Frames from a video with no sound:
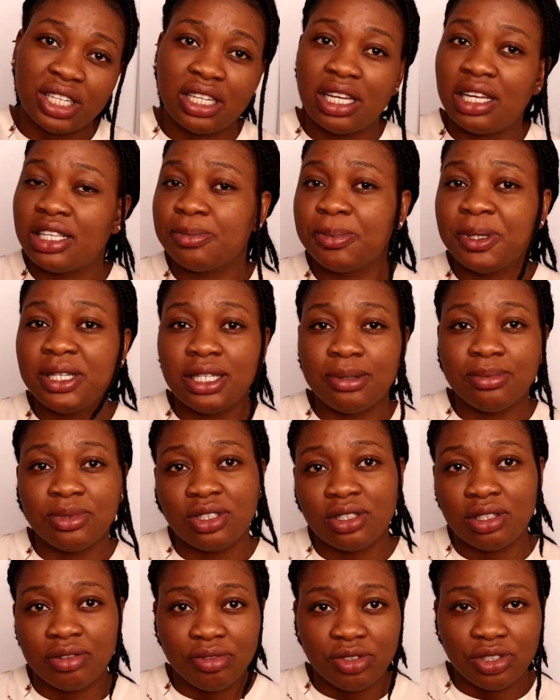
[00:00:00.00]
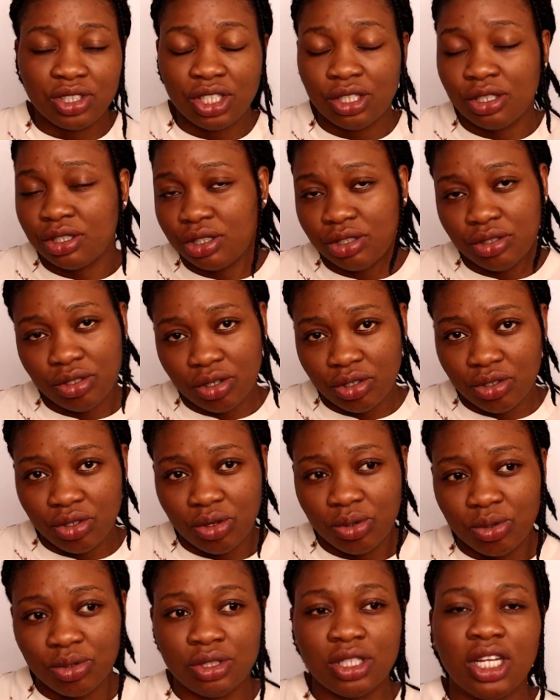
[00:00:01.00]
and expect them to give you change on
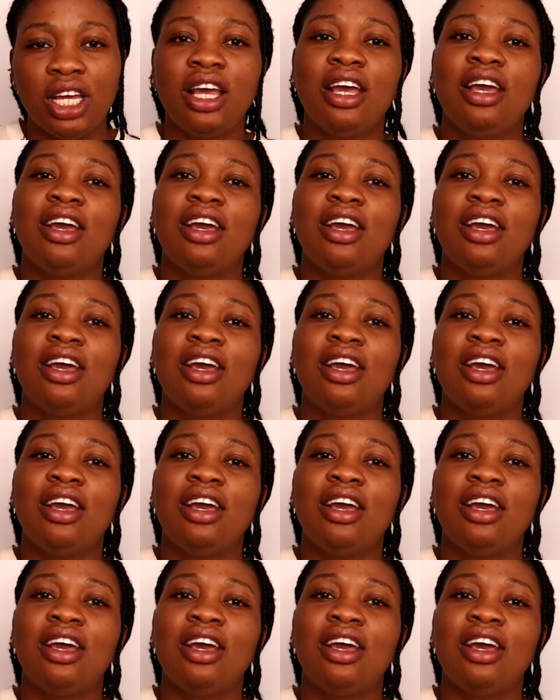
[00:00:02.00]
your own,